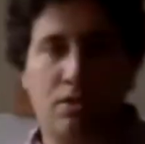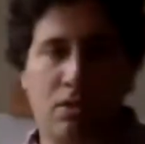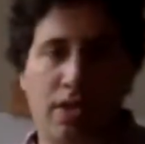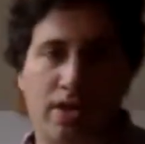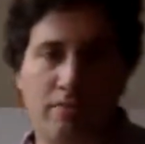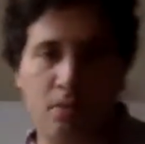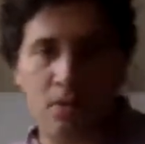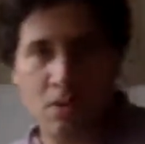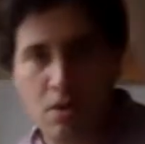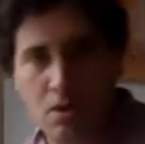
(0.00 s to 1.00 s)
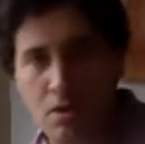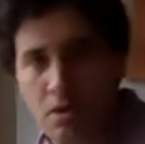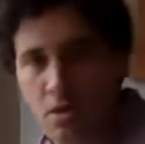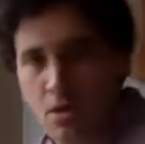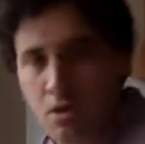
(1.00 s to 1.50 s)
in the lab.
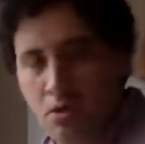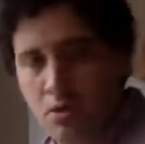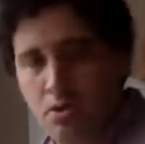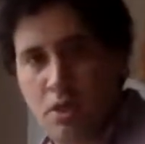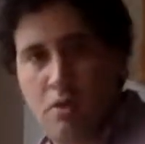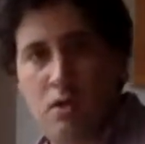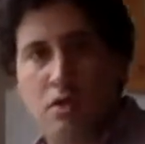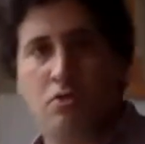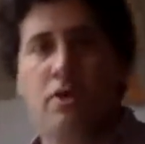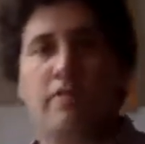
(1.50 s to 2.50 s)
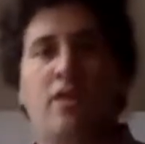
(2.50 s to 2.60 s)
They'll say, all right, you have